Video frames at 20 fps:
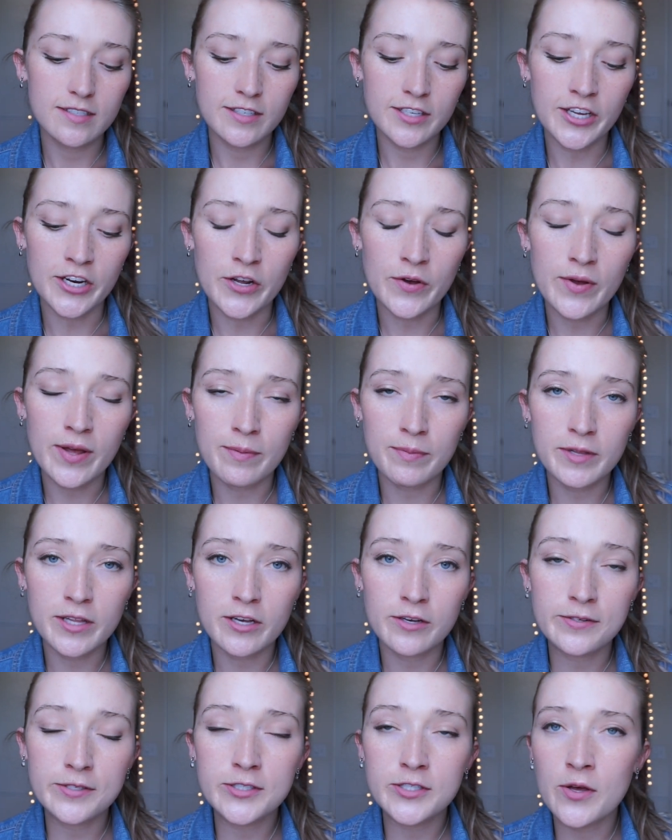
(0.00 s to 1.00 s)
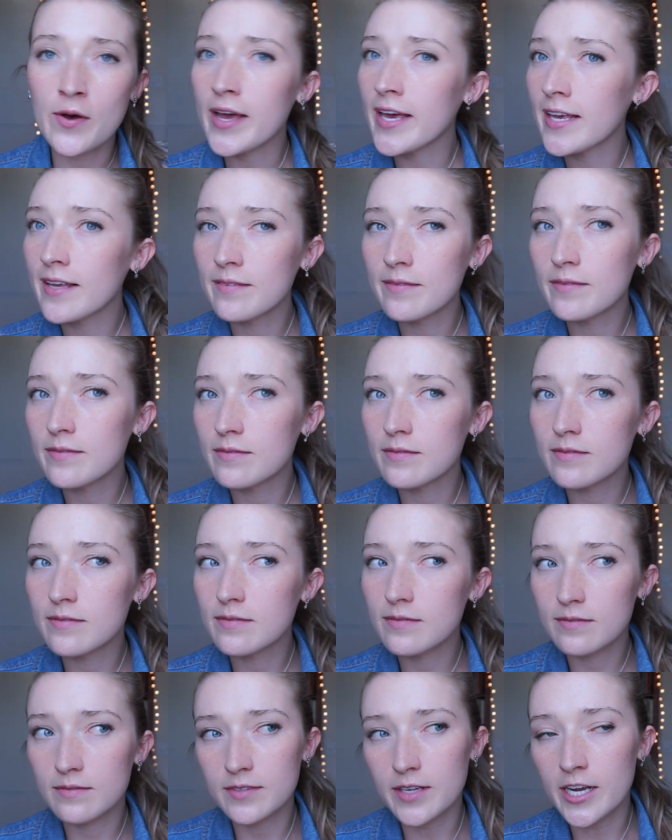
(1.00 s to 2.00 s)
you know, up close. So I,
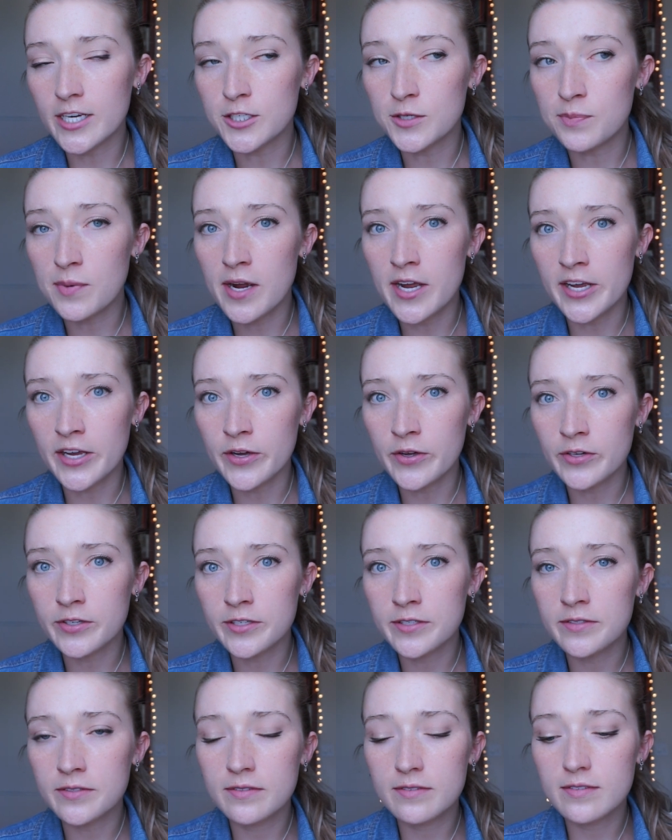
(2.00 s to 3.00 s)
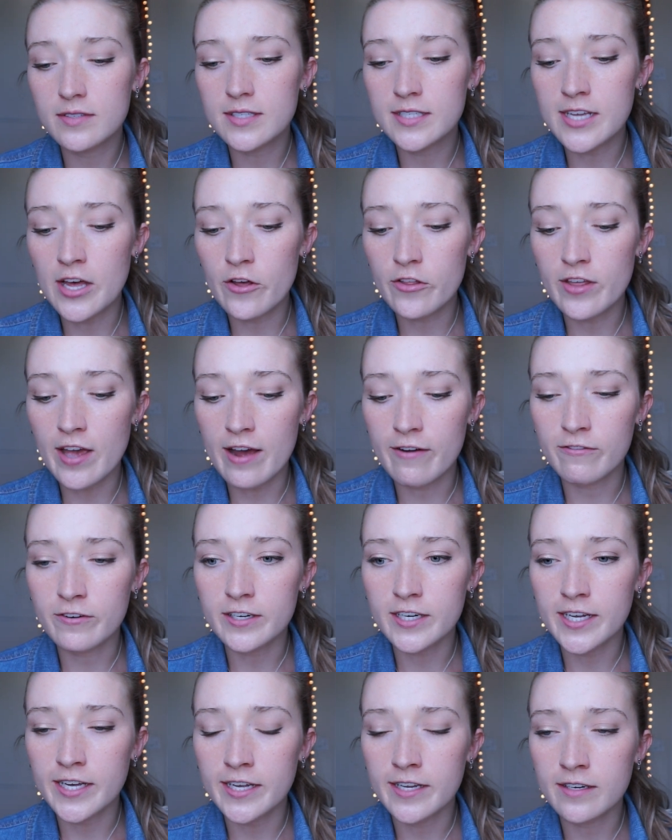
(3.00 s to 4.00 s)
I should probably go to South
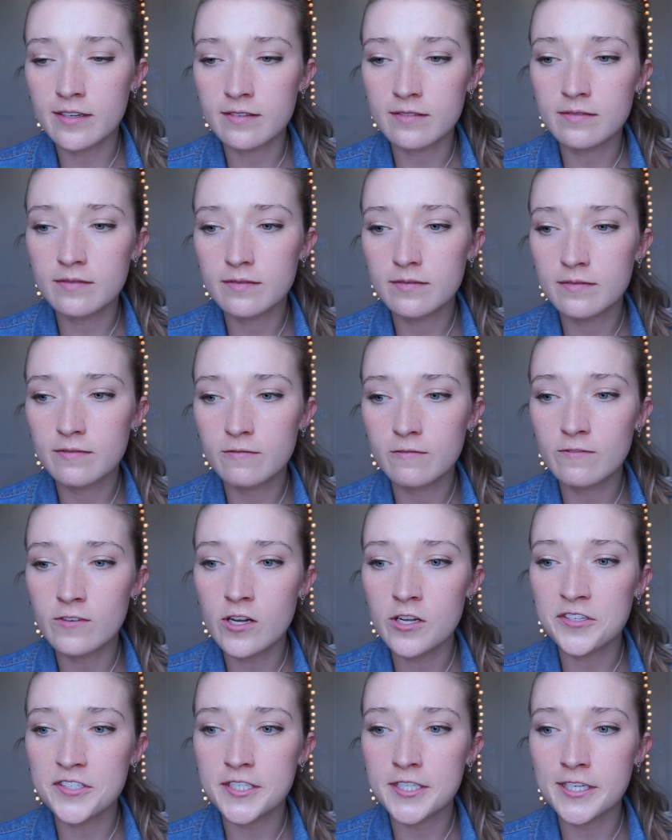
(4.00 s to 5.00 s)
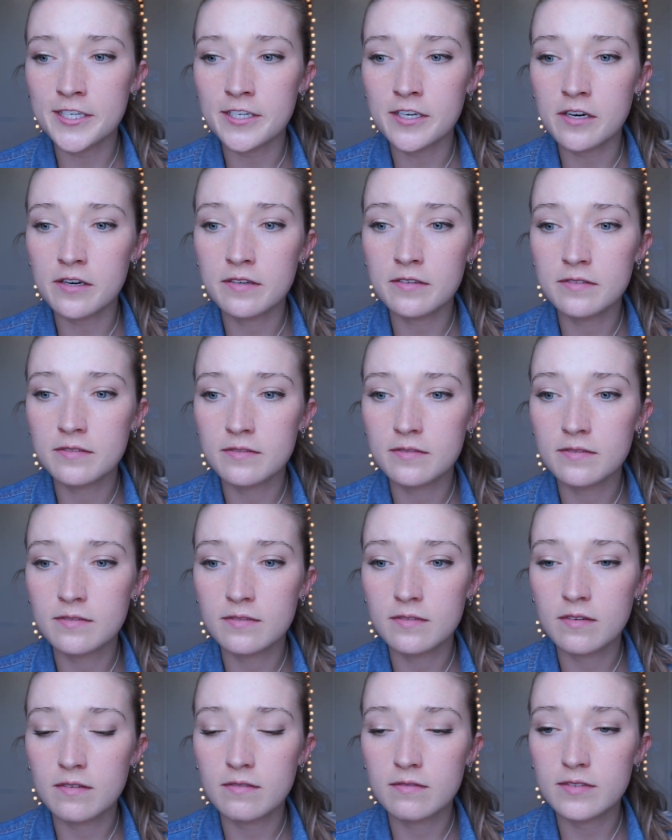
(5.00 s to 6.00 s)
Africa and volunteer
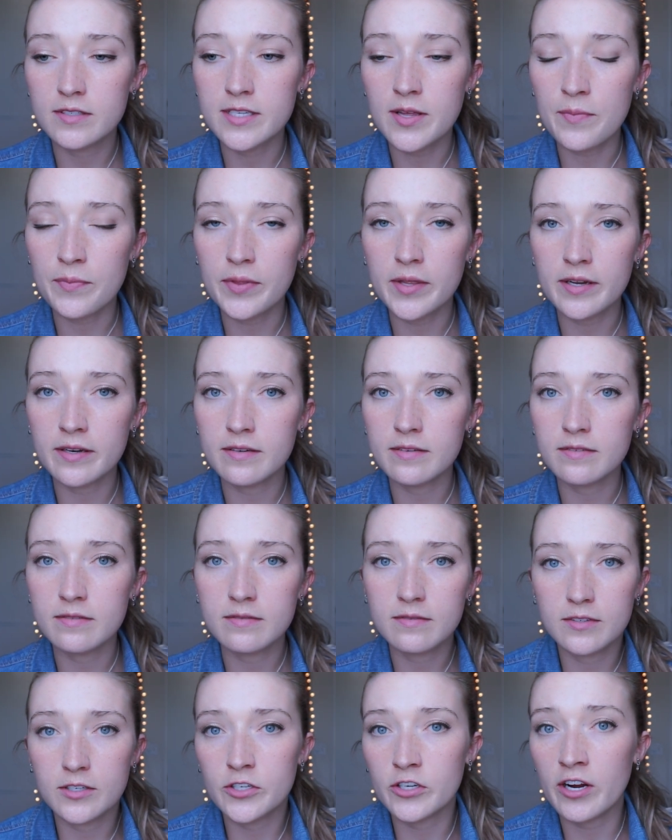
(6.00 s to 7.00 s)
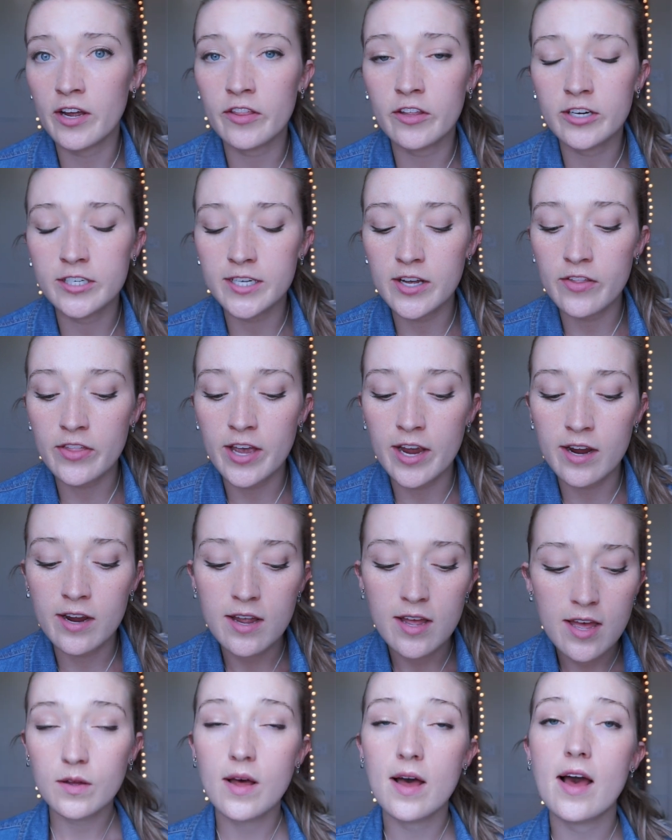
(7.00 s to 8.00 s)
something or other down there.
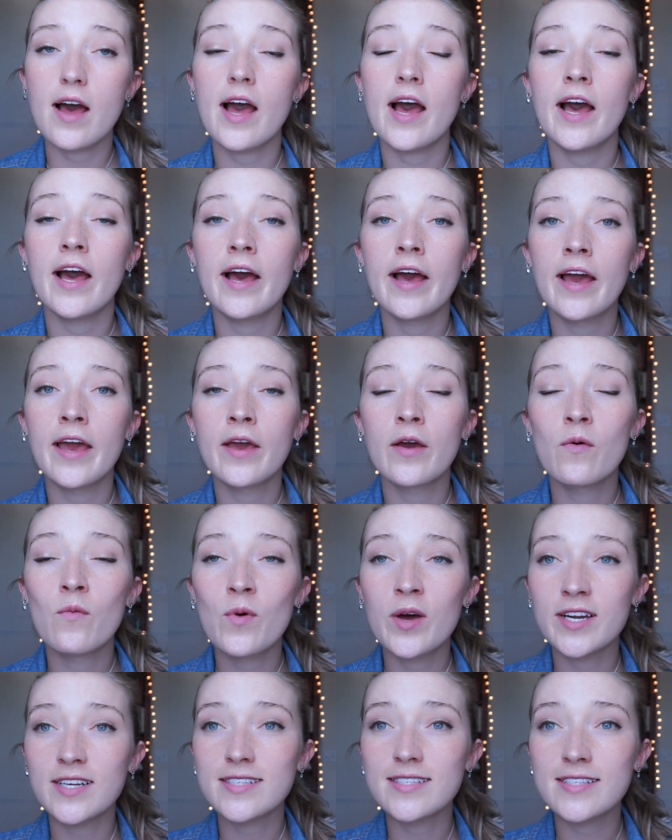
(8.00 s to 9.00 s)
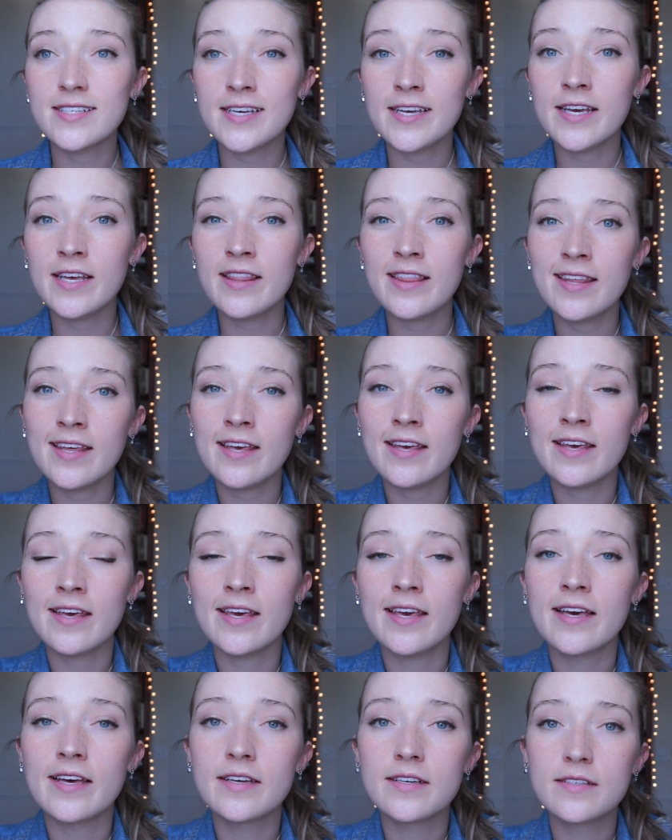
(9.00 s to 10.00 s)
I want to see
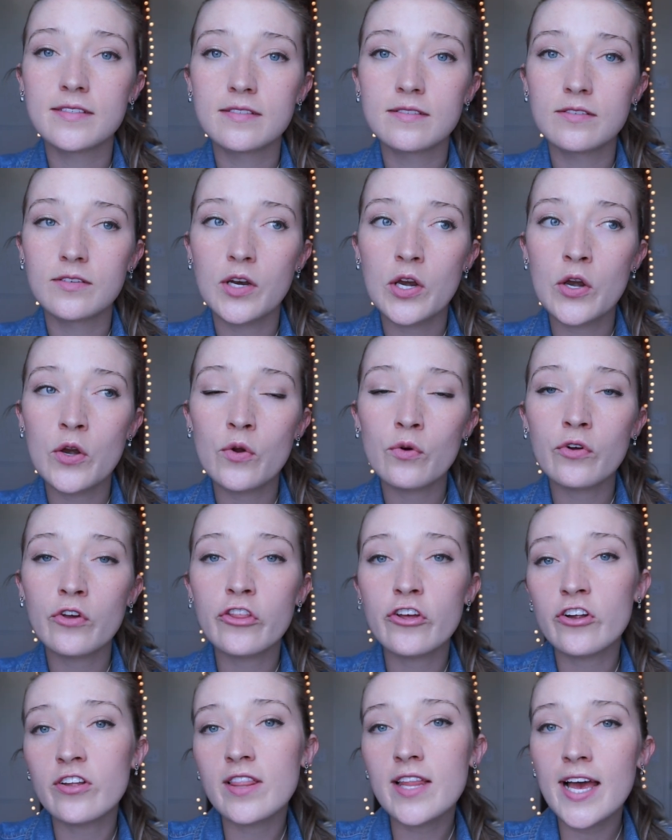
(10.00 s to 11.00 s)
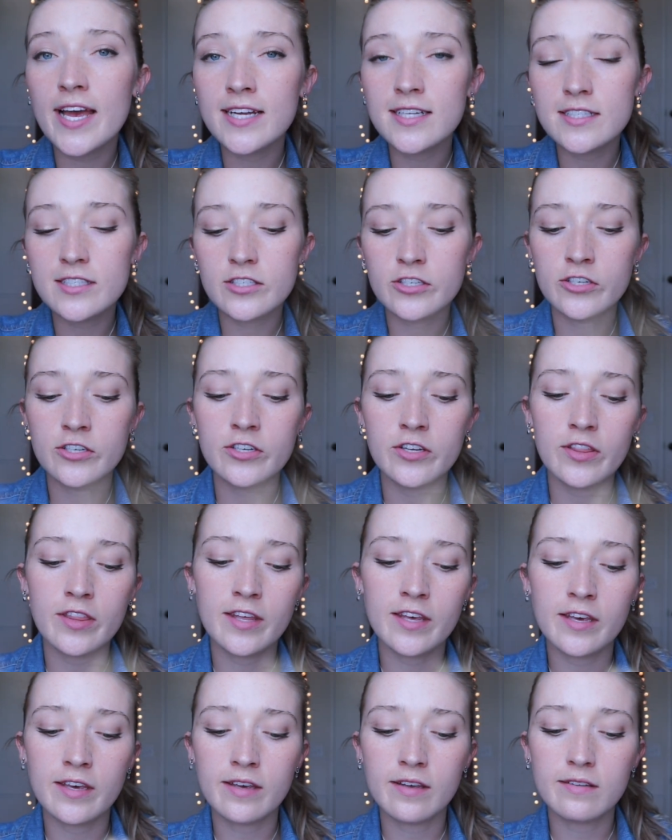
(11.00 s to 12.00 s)
the Northern Lights or
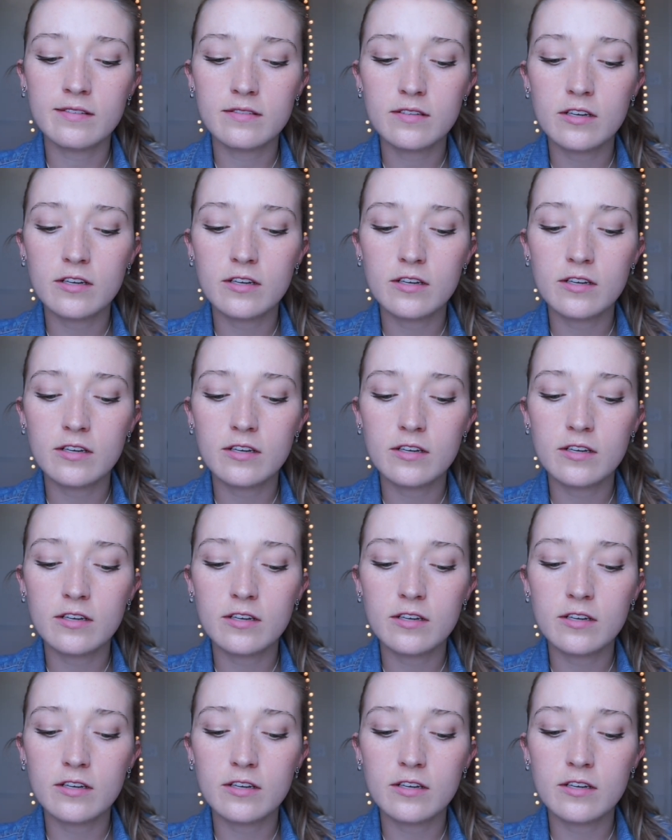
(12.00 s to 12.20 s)
the